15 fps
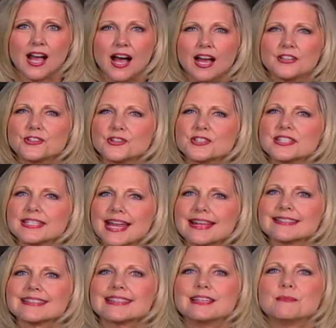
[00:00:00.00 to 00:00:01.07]

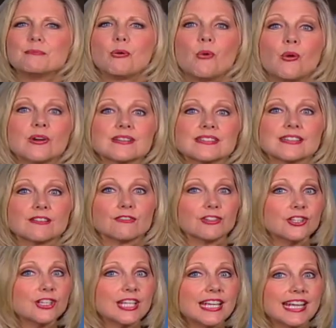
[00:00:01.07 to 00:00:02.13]
understands the importance of
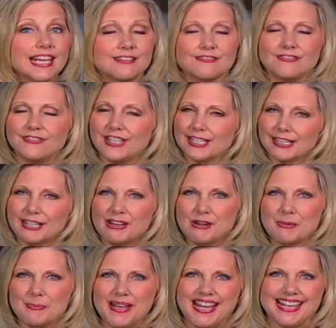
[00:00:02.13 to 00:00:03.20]
looking and feeling
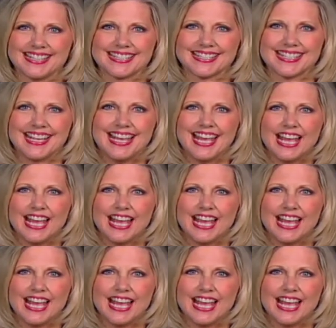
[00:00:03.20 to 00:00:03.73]
your best,